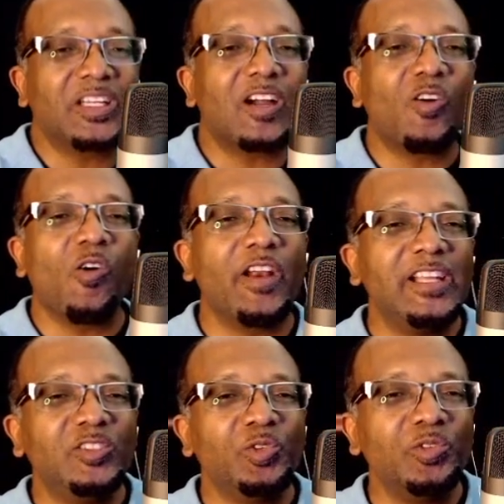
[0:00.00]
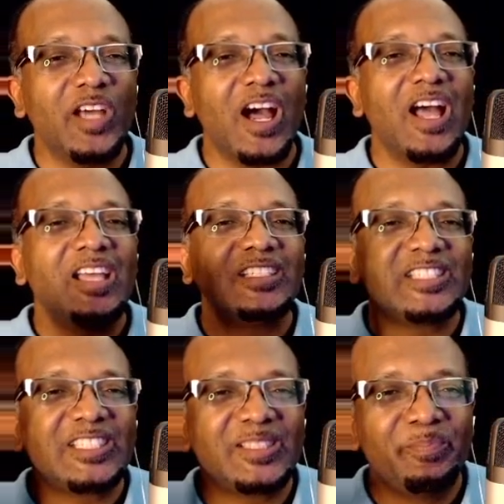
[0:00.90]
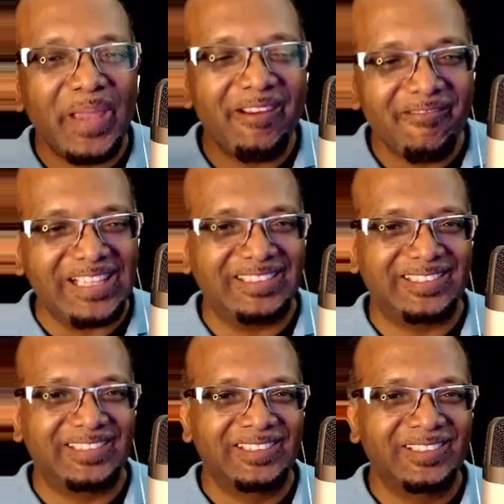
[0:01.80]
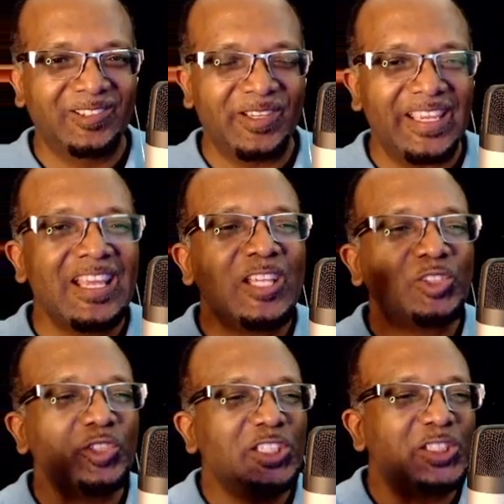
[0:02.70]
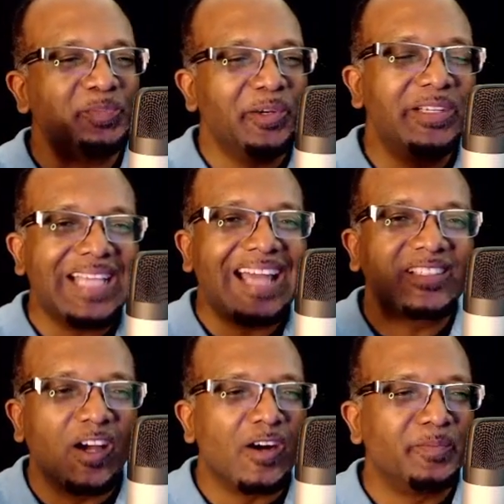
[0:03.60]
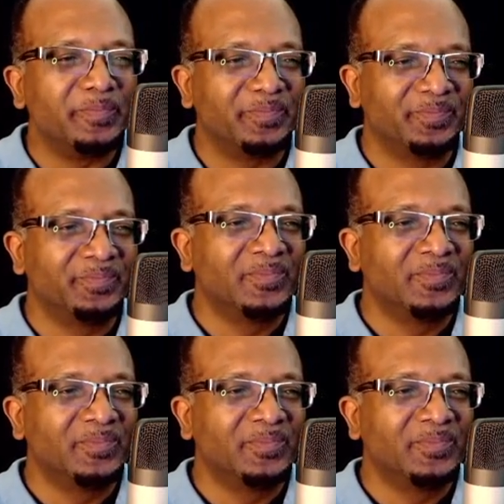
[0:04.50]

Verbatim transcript: but according to the spirit. Okay? So the spirit had come.